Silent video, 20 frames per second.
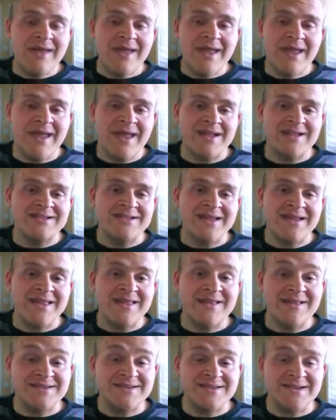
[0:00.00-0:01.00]
and
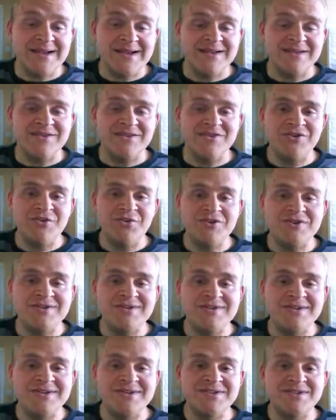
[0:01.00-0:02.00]
he decided to do his
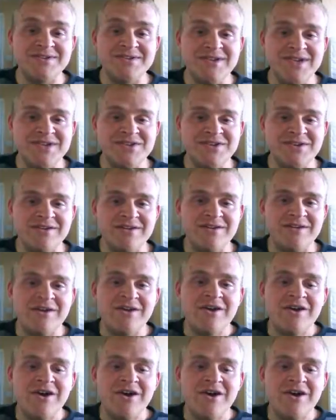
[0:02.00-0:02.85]
dissertation